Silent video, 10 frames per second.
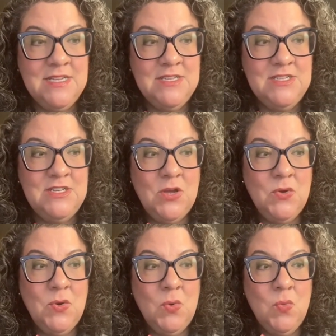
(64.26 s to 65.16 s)

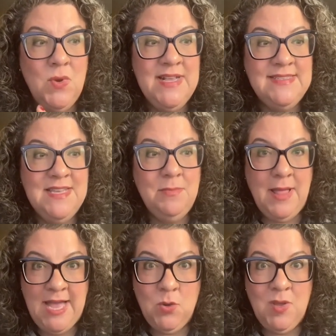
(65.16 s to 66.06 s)
So we see
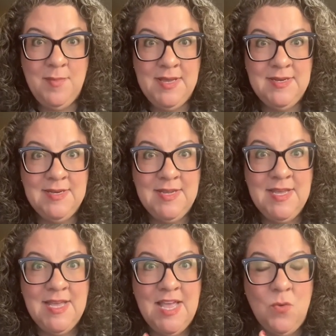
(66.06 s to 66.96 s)
black women
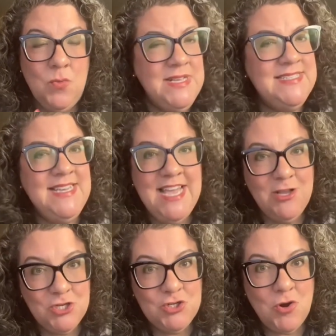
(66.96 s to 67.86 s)
and we see how
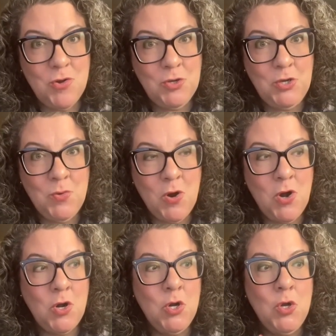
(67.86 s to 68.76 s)
strong you
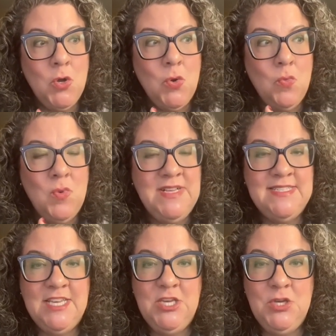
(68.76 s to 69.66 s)
are we
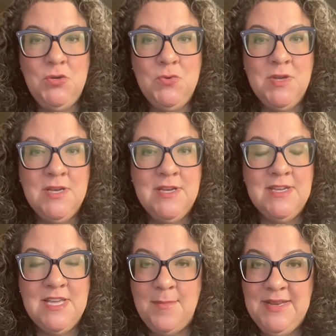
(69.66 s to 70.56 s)
see you
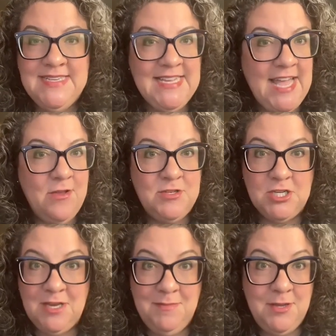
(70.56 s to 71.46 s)
coming together as a
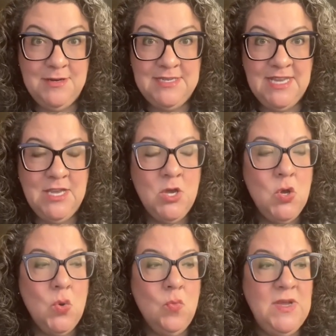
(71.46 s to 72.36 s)
community.
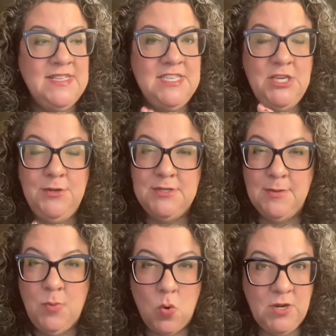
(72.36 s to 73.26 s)
We see you
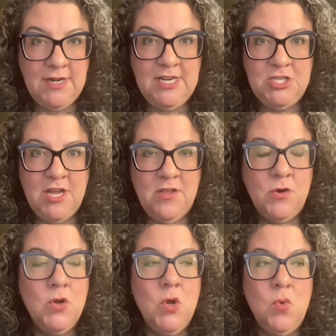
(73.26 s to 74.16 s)
supporting each other.
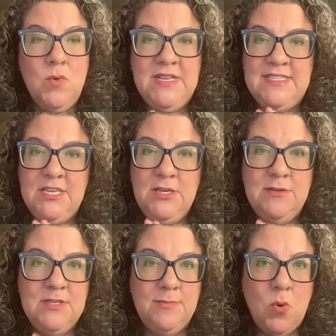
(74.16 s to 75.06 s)
We see you
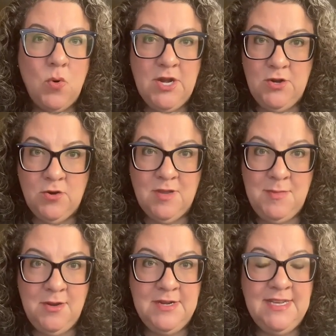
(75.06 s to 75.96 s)
supporting your
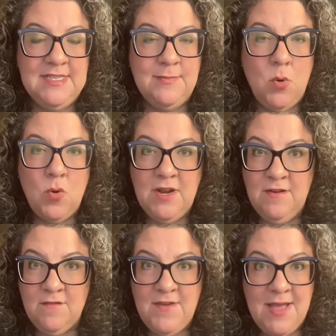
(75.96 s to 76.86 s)
community, supporting
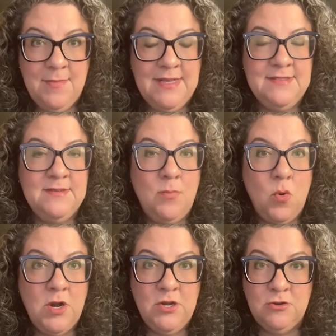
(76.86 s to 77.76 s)
your families,
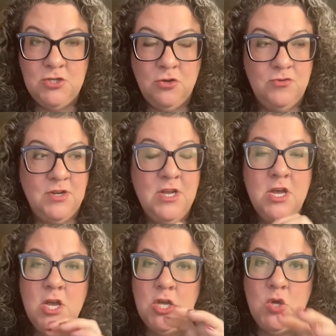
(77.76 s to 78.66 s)
supporting your children,
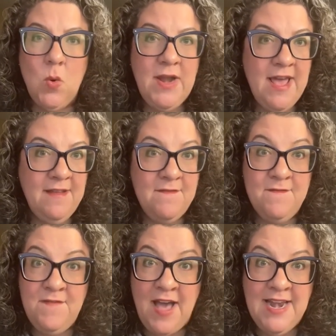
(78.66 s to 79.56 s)
going out and
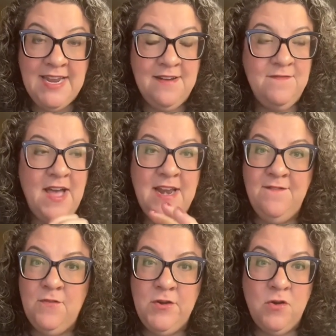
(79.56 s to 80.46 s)
fighting, fighting
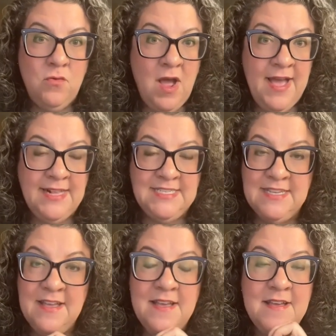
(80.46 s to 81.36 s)
for your rights,
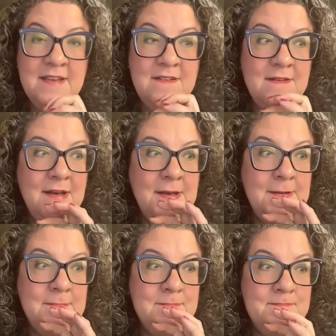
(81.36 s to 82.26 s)

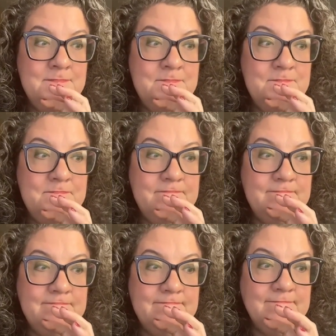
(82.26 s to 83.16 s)
um,
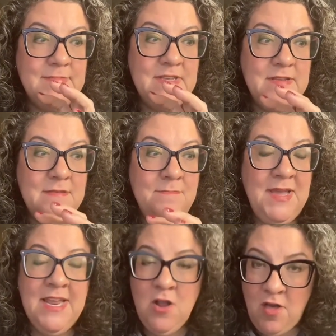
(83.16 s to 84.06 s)

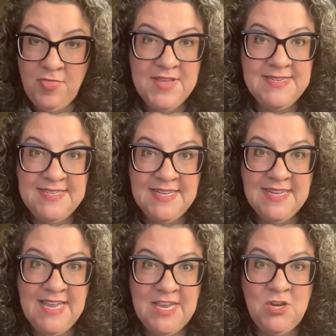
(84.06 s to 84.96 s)
being authentic
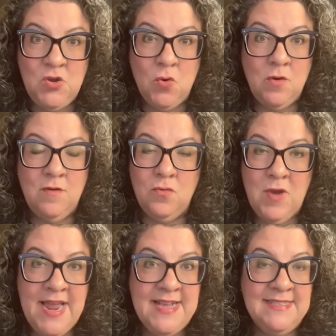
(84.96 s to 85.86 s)
in your
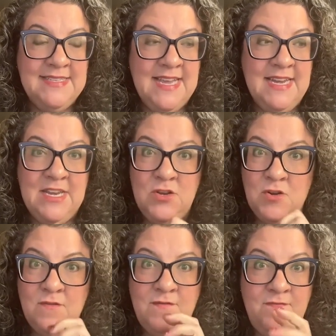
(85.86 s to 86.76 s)
race and in
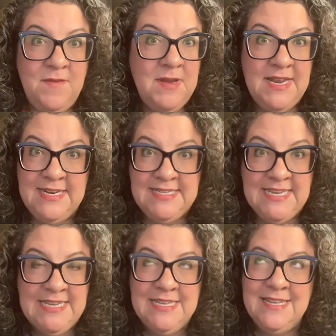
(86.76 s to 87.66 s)
your femininity.